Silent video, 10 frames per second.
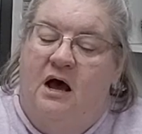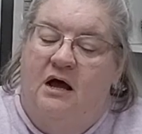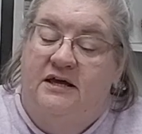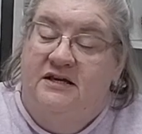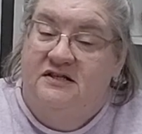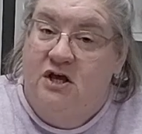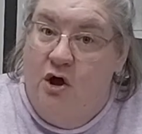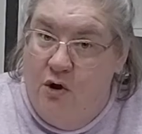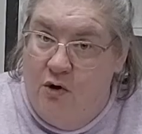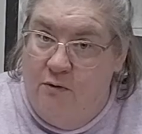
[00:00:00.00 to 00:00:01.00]
His
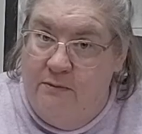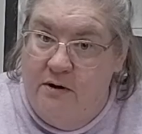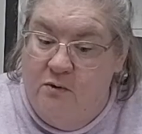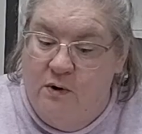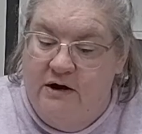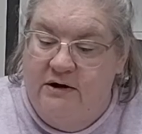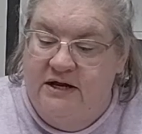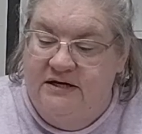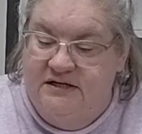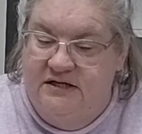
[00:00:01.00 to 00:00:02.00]
home, where
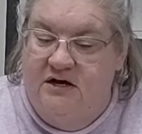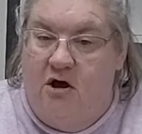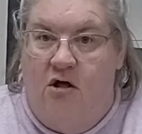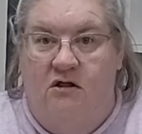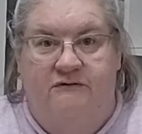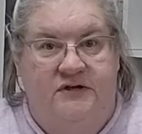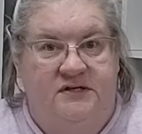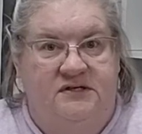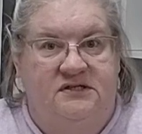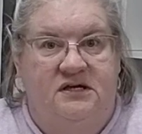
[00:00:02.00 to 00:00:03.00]
he did all of
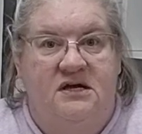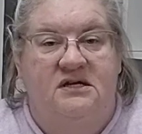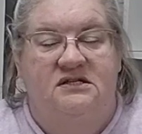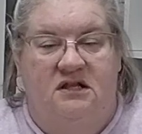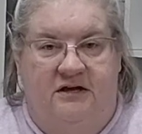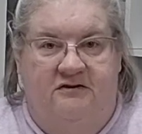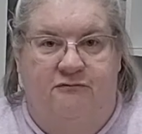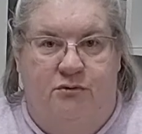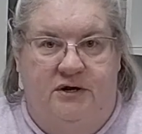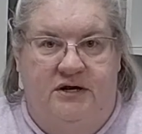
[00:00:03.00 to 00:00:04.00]
his
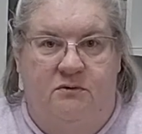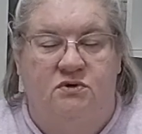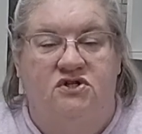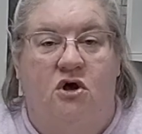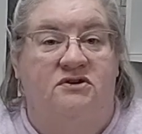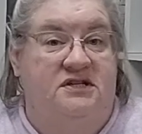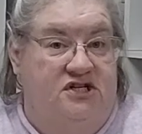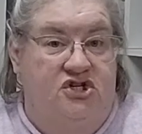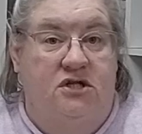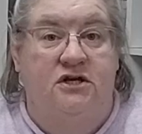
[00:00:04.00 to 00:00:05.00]
selective breeding, was called
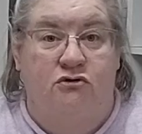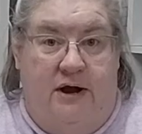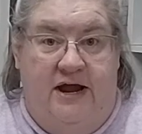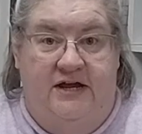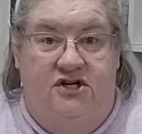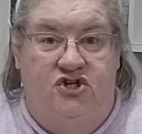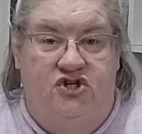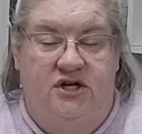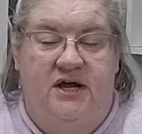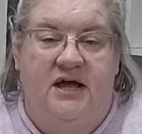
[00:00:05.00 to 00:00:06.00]
Dishley
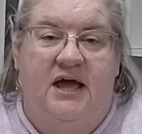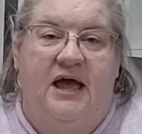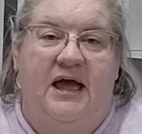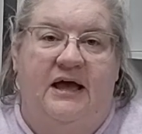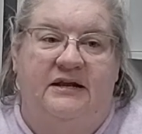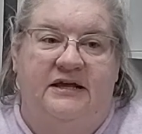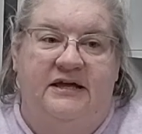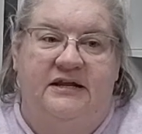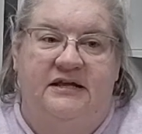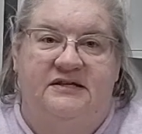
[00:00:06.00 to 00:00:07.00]
Grange, and
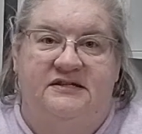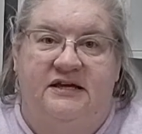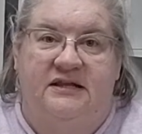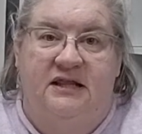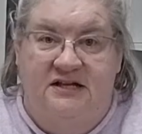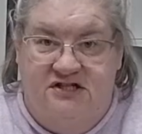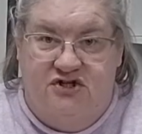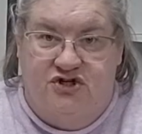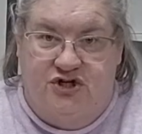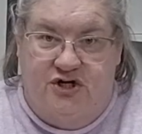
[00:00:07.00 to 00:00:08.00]
it is in
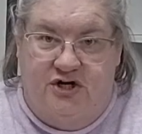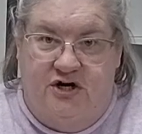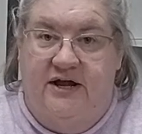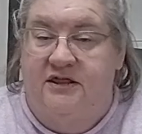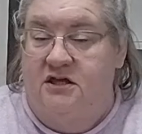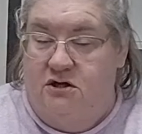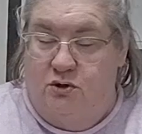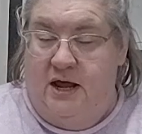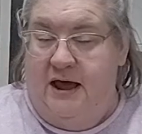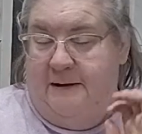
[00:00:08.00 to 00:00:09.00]
Leicestershire in the
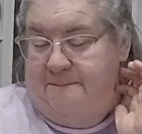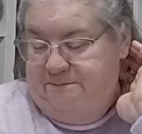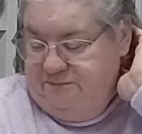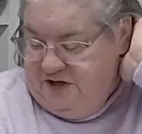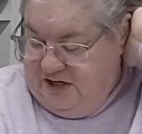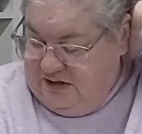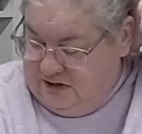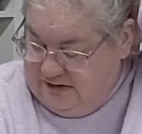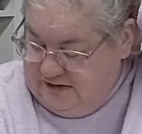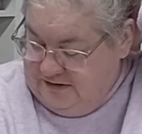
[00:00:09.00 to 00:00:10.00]
UK, in
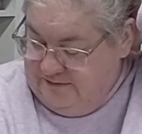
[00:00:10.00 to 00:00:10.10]
England.